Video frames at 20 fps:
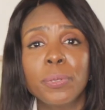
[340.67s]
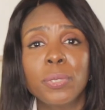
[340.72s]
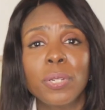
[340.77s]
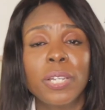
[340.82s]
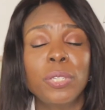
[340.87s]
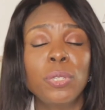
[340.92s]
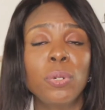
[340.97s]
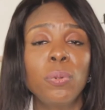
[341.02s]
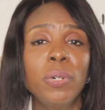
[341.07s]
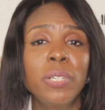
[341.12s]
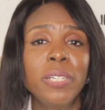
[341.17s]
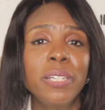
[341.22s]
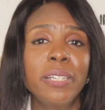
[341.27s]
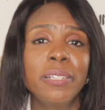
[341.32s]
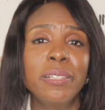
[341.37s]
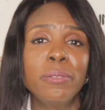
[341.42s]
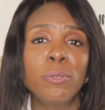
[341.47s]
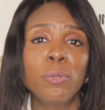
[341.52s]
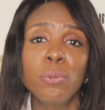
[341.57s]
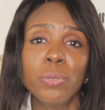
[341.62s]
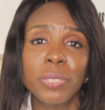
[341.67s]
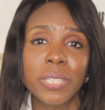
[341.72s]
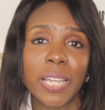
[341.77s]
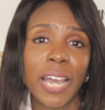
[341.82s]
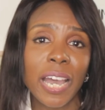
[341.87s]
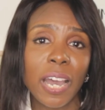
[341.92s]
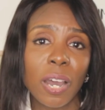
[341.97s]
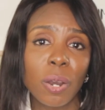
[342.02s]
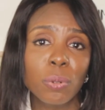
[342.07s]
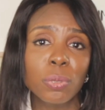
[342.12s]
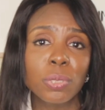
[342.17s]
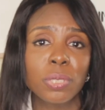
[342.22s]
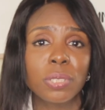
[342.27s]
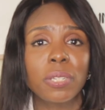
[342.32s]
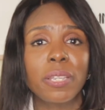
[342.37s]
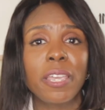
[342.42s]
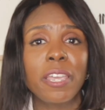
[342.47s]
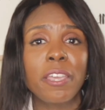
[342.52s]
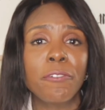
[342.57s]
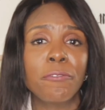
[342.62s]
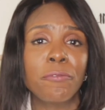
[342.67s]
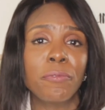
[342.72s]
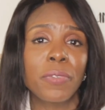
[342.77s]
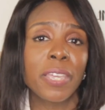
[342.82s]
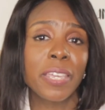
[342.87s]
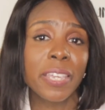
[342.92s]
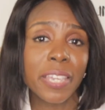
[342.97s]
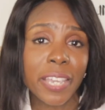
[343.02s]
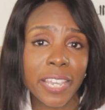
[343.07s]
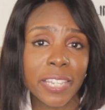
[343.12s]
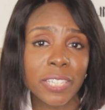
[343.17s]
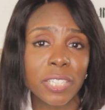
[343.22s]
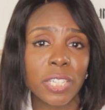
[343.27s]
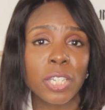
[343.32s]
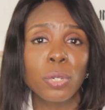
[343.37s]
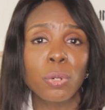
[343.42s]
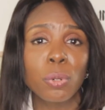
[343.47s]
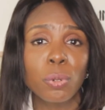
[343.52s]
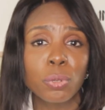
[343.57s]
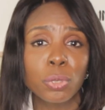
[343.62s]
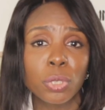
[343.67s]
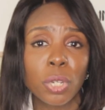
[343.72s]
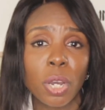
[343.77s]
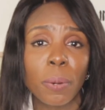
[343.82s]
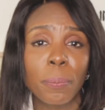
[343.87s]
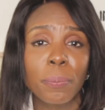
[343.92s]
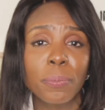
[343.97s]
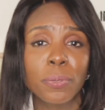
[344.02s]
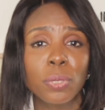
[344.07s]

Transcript: So I don't want to lose out if in case it goes up.